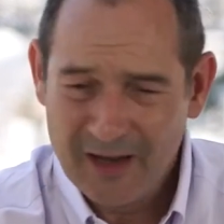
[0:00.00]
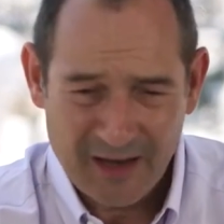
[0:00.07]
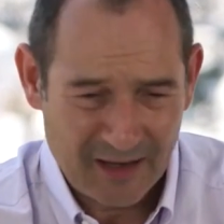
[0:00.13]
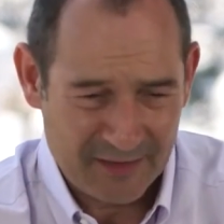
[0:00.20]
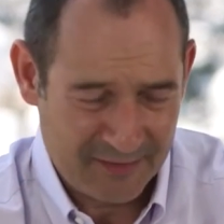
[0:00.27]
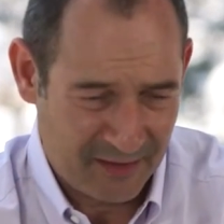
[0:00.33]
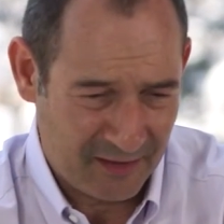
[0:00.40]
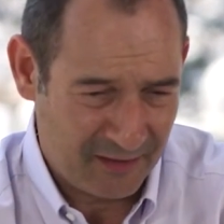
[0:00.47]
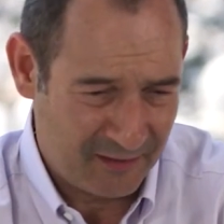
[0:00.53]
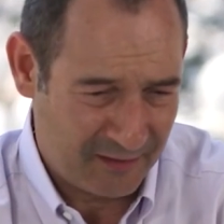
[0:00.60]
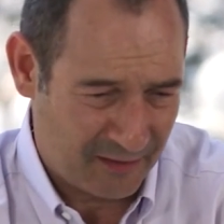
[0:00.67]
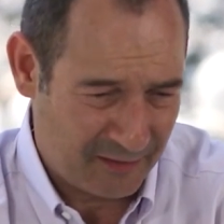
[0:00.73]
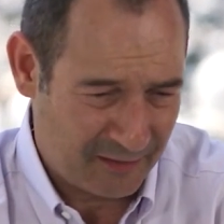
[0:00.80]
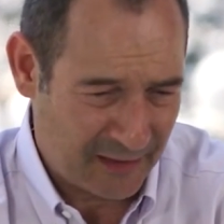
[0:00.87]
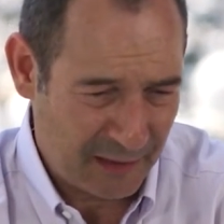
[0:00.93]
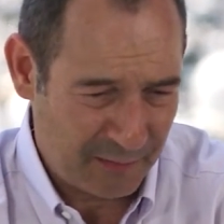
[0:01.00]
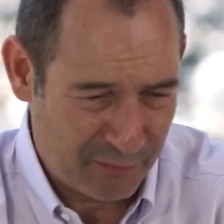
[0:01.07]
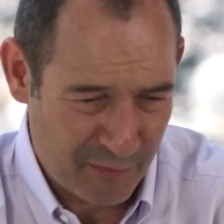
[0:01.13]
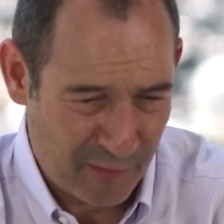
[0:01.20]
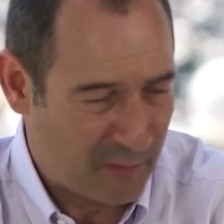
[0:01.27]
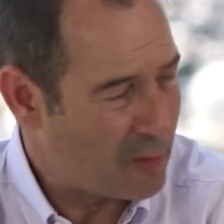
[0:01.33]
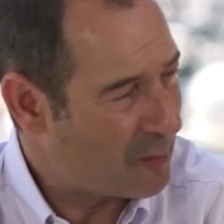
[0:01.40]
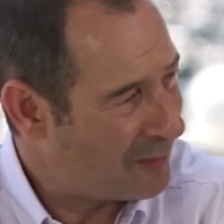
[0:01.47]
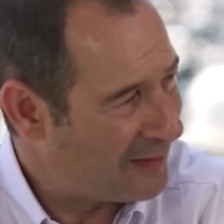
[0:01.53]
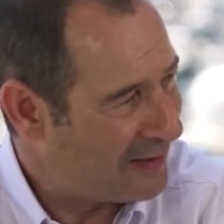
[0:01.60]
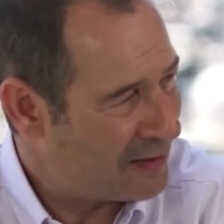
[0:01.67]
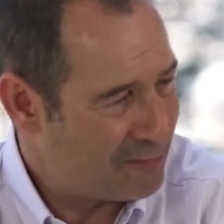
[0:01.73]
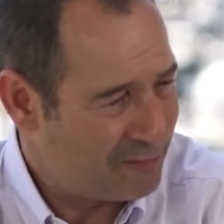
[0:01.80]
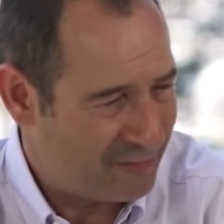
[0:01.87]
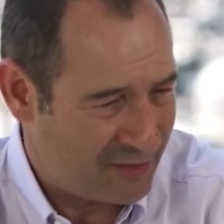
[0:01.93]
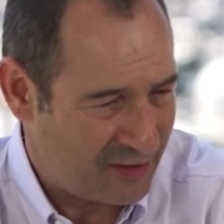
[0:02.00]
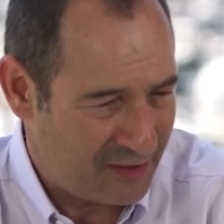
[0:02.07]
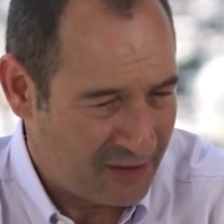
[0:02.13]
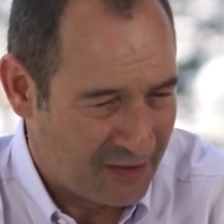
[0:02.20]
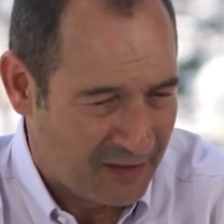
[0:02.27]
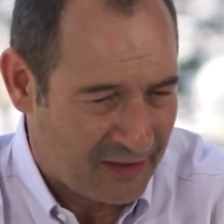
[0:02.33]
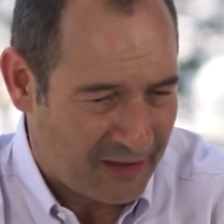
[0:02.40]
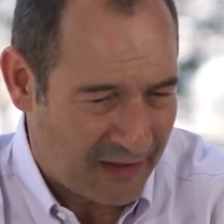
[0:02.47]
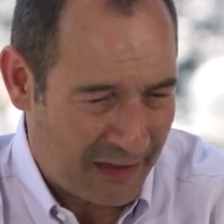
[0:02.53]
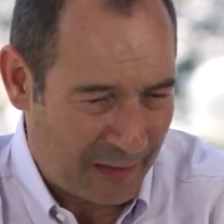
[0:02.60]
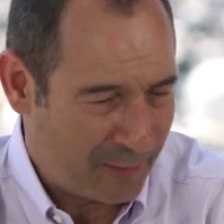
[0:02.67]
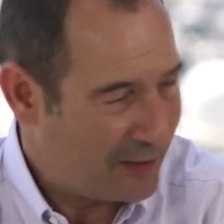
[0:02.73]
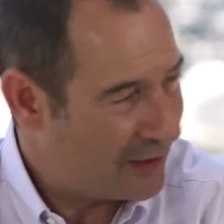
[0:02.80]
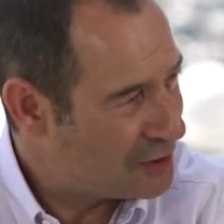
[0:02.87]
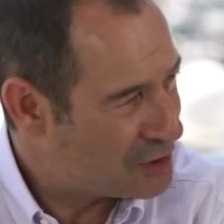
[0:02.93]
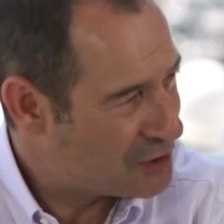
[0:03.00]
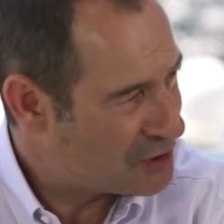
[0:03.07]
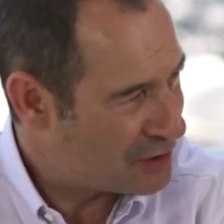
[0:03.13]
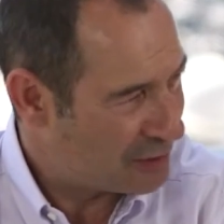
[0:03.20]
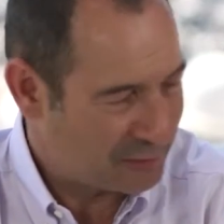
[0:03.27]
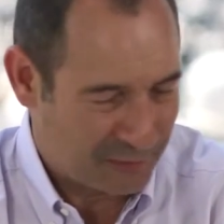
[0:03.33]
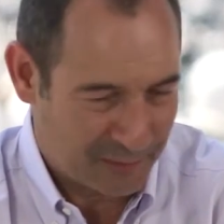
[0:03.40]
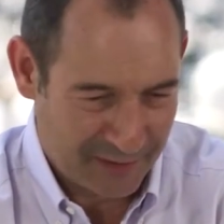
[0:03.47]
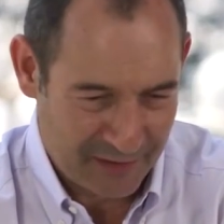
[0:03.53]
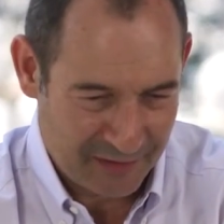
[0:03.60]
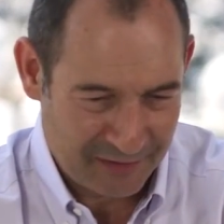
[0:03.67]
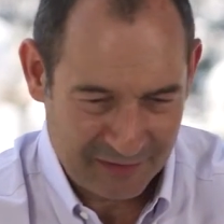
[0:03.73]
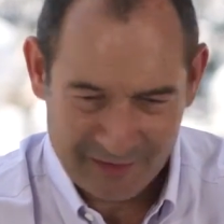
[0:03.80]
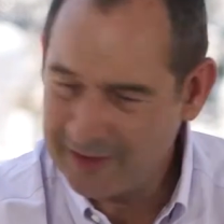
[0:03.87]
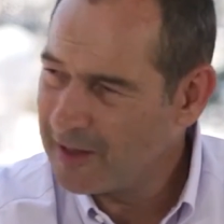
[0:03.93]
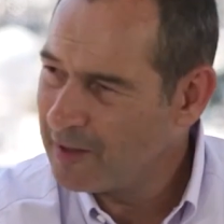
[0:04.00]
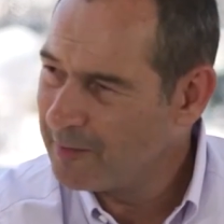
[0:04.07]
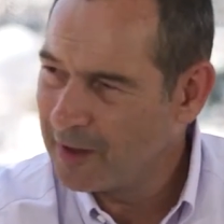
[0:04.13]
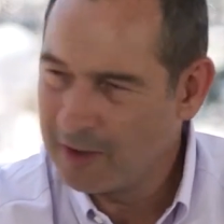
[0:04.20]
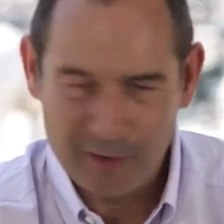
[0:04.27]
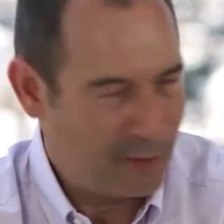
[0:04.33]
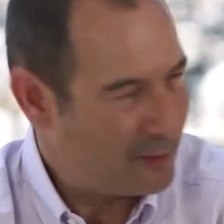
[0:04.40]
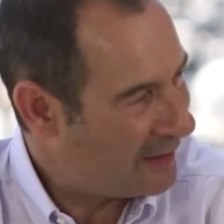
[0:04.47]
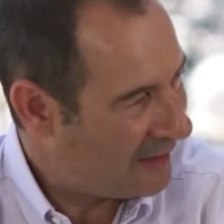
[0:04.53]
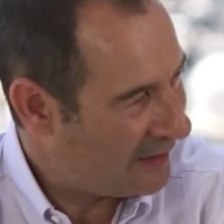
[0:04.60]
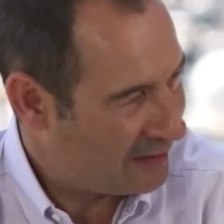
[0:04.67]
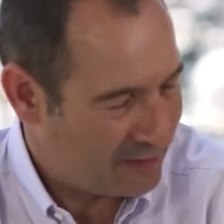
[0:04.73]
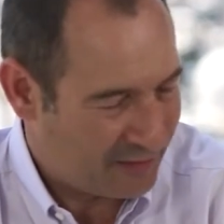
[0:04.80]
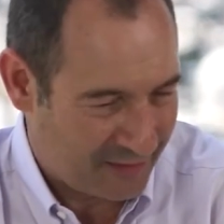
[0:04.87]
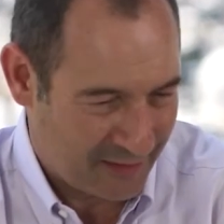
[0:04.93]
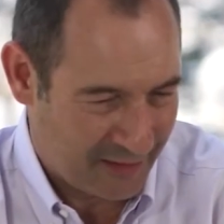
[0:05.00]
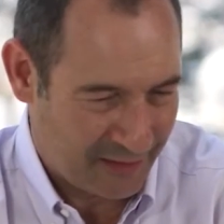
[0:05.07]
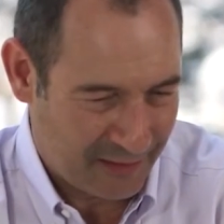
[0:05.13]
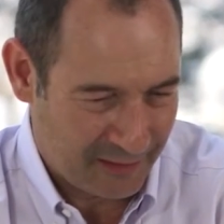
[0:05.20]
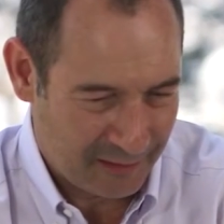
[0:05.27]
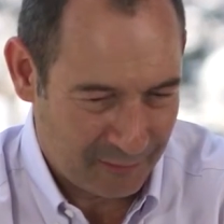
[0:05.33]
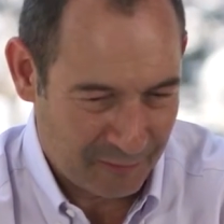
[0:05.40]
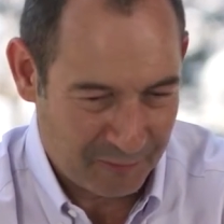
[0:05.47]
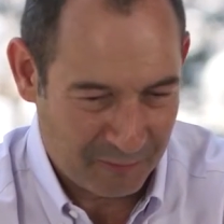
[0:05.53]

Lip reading: I think that they probably envy our relationships with the CMO and the